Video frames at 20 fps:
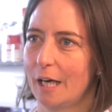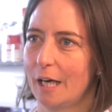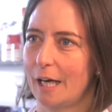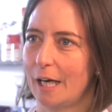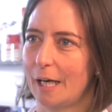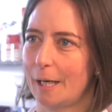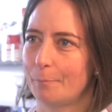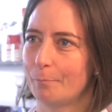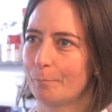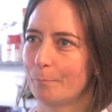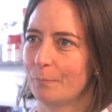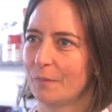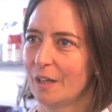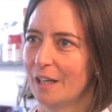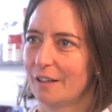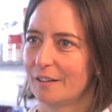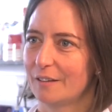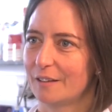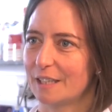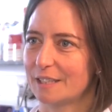
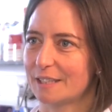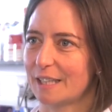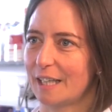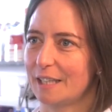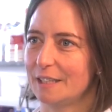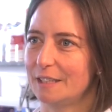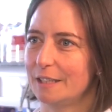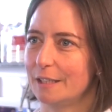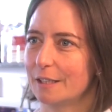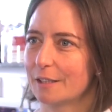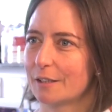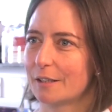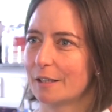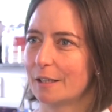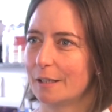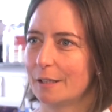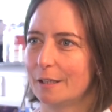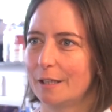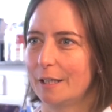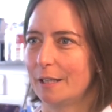This idea that